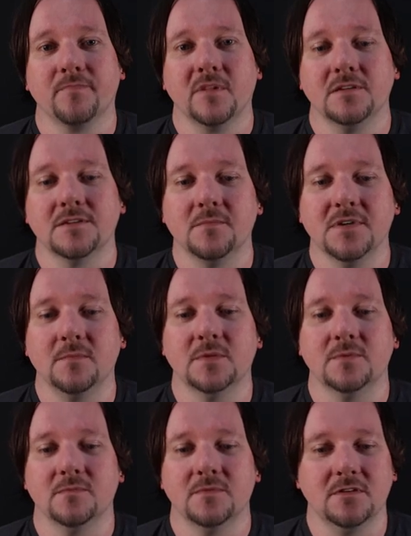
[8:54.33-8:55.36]

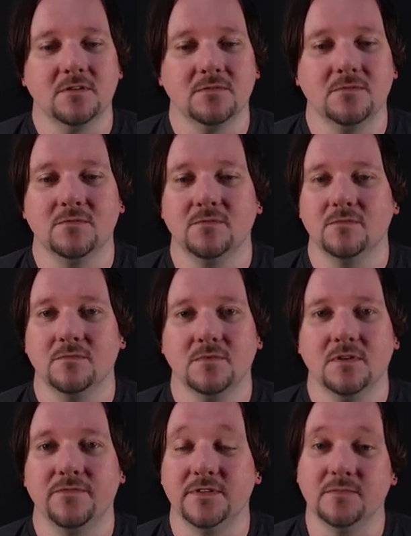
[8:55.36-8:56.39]
Sometimes,
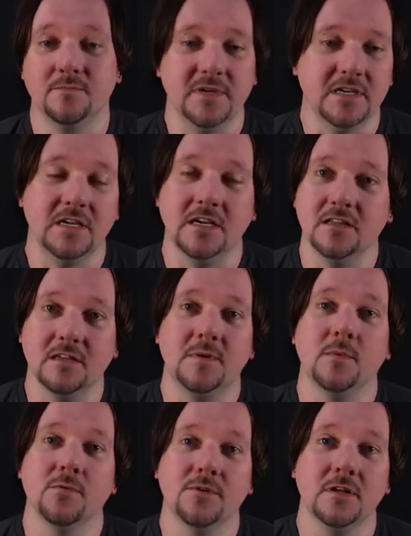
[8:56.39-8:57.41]
if it's a big gig that
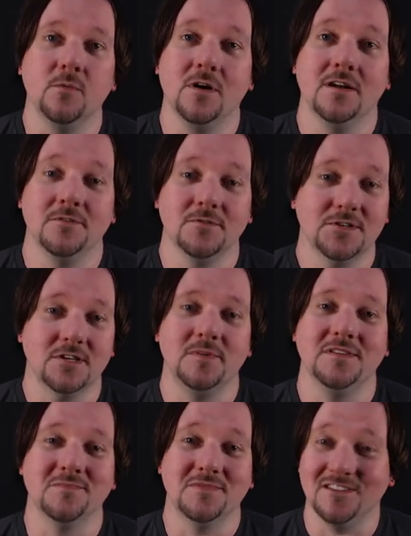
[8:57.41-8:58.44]
people really want, there's going to be
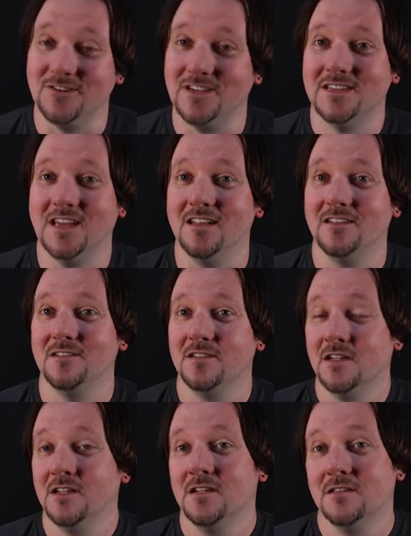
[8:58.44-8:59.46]
some serious talent
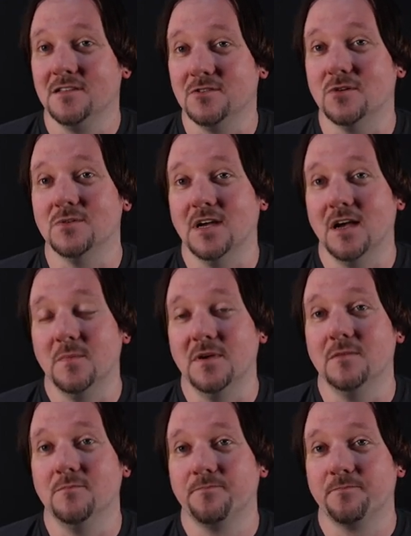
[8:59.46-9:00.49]
that shows up,
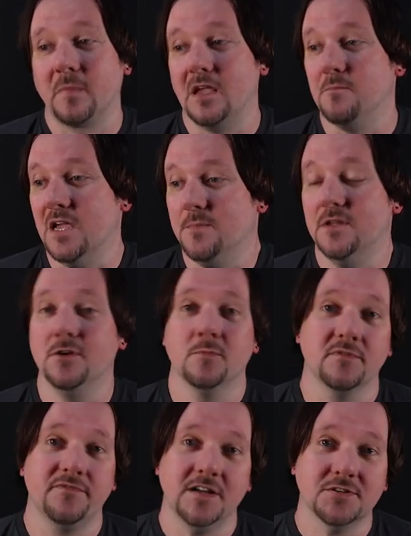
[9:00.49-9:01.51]
and maybe they're
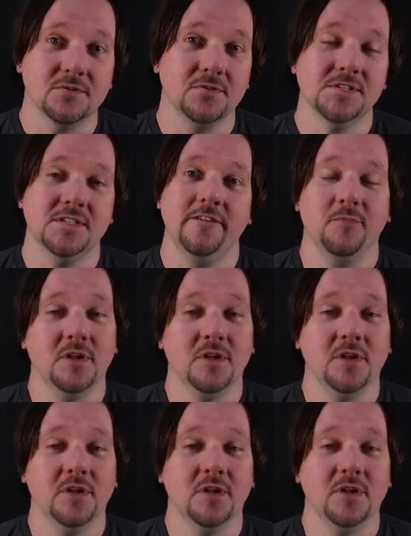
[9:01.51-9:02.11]
professionals and they've